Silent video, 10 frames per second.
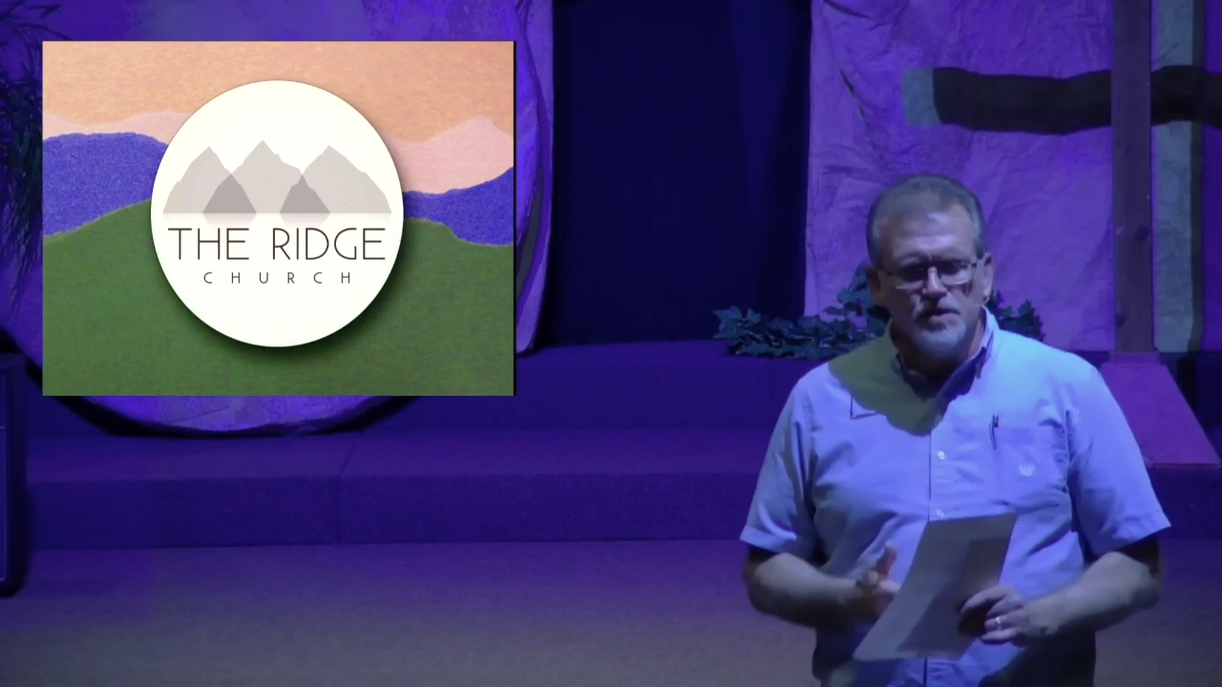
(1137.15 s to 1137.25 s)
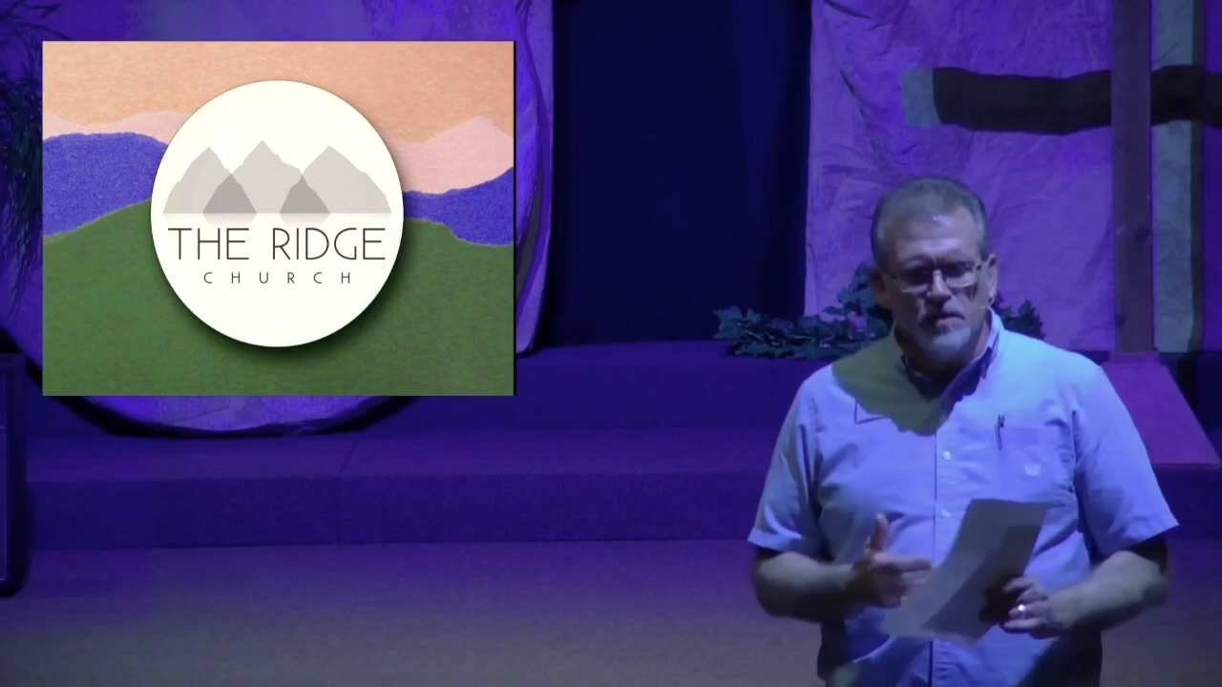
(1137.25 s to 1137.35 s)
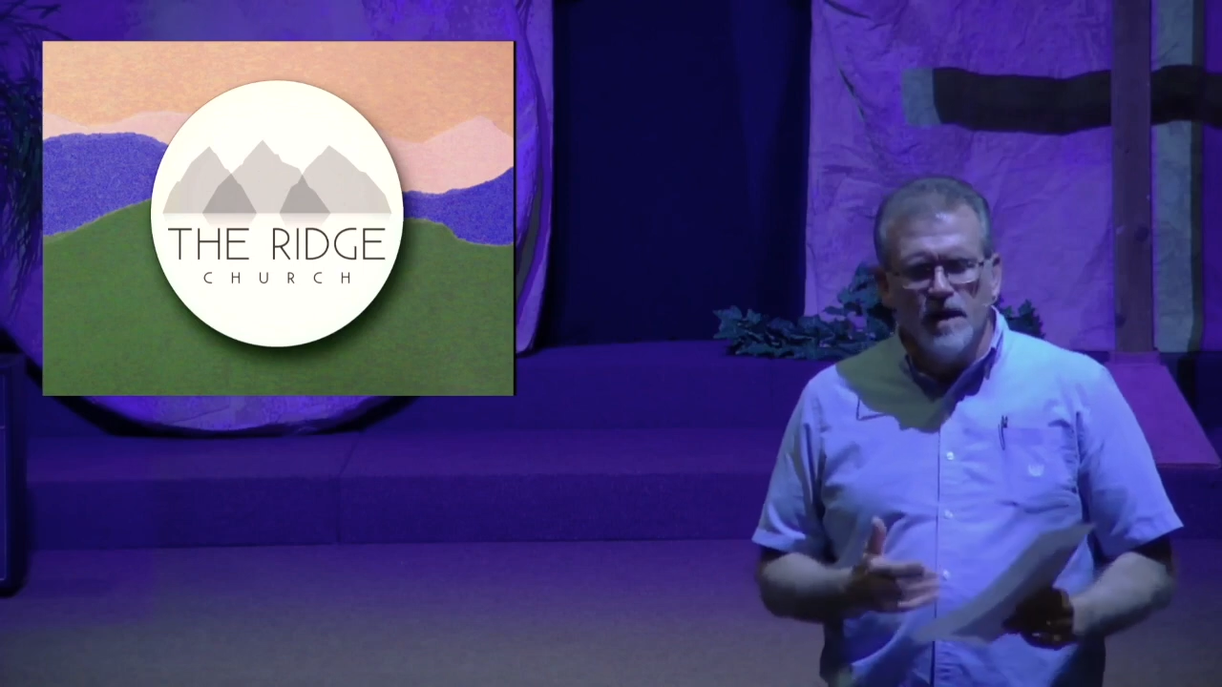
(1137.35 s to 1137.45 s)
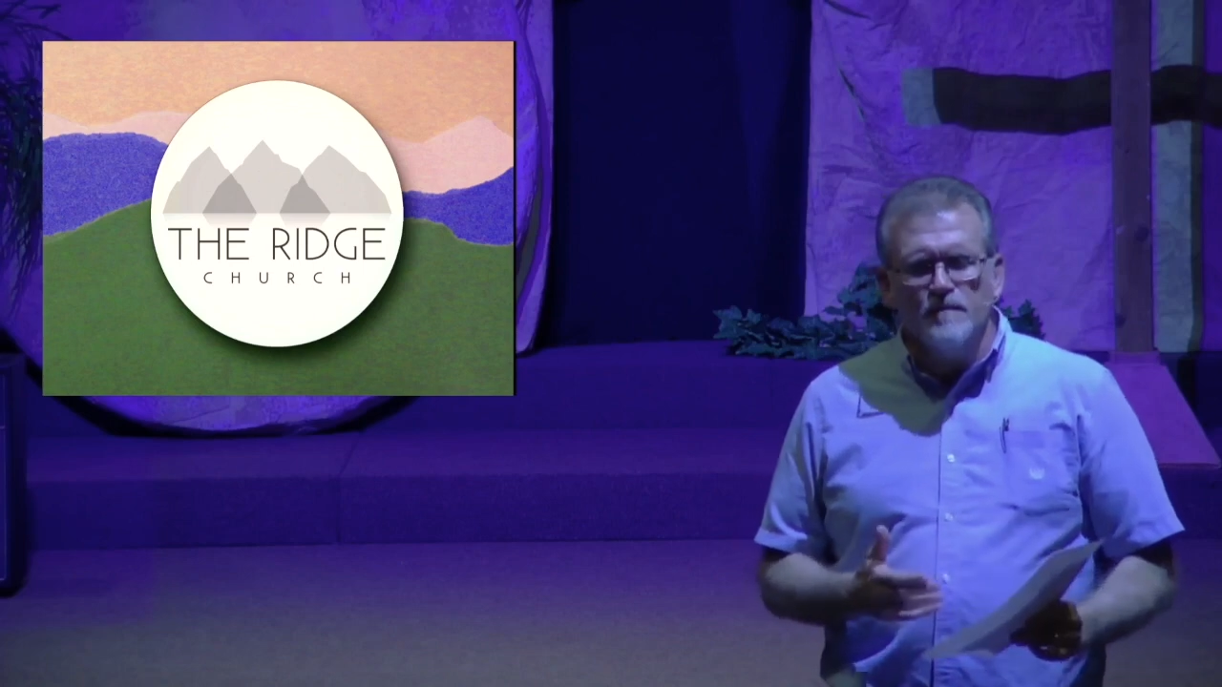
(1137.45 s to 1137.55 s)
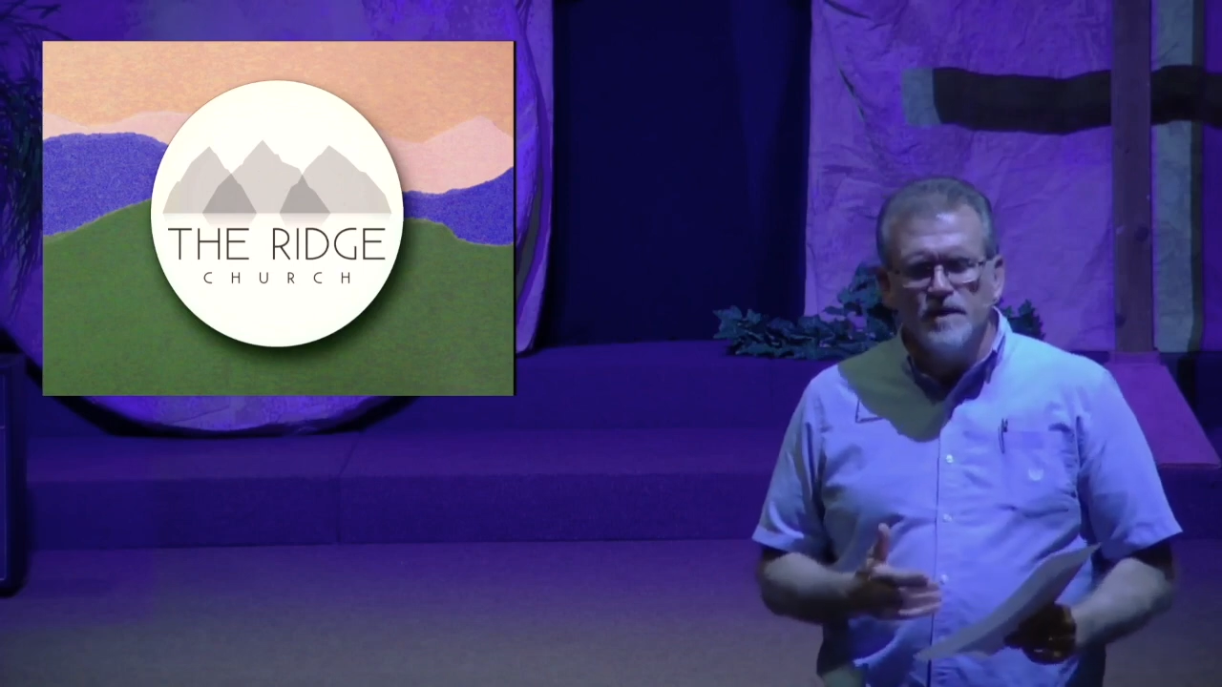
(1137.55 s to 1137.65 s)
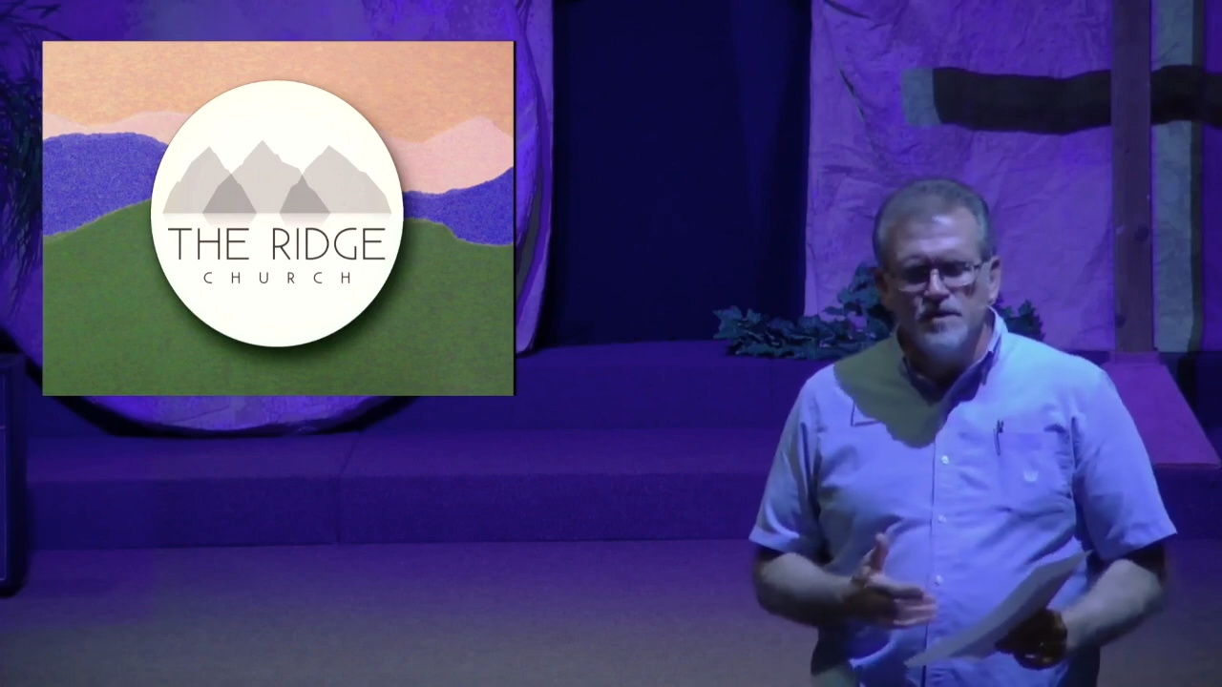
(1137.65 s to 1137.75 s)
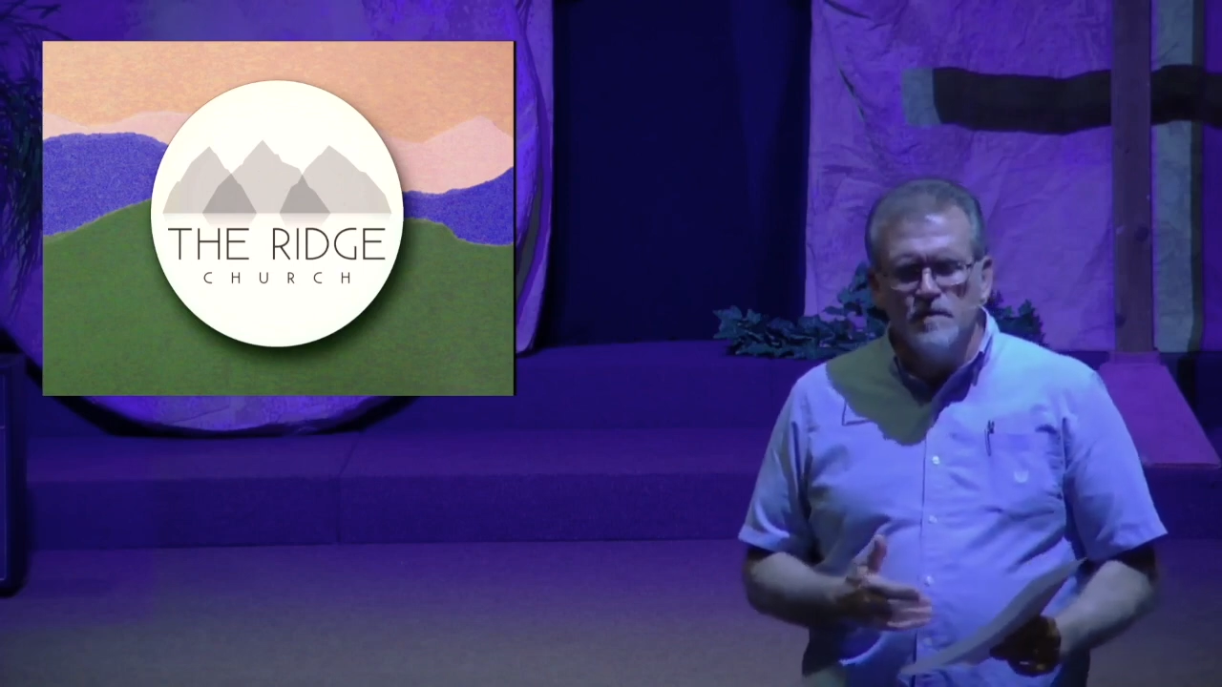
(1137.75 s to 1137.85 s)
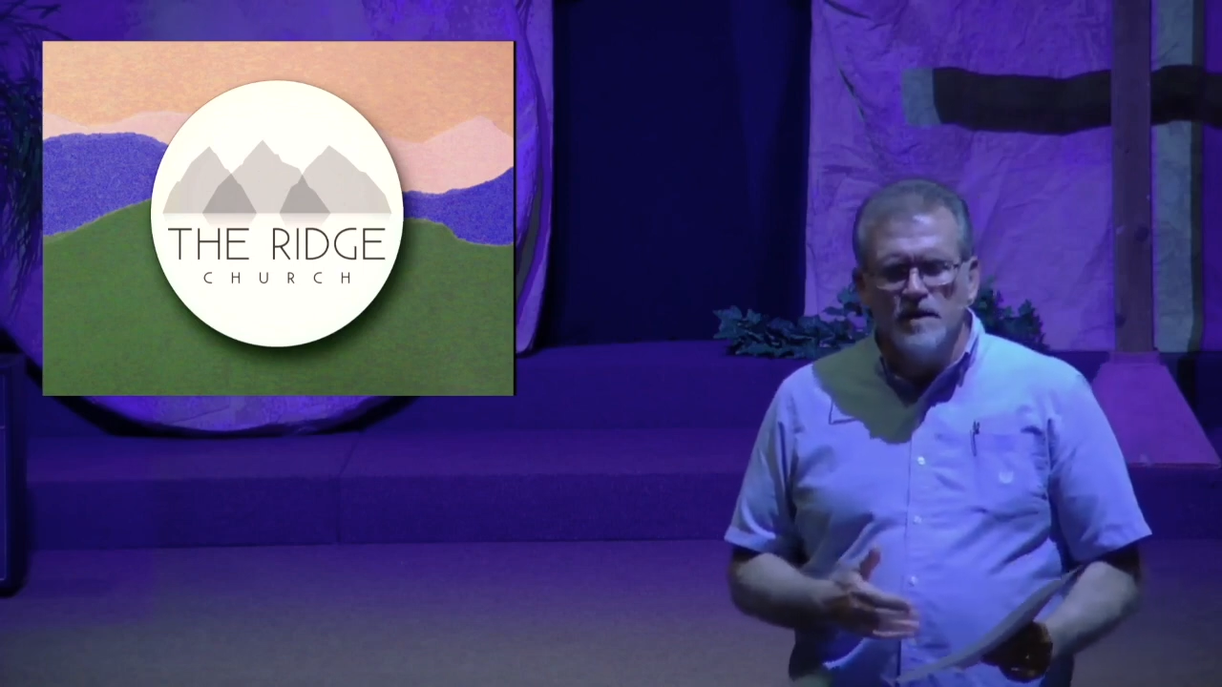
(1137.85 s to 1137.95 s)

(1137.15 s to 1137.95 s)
You love me too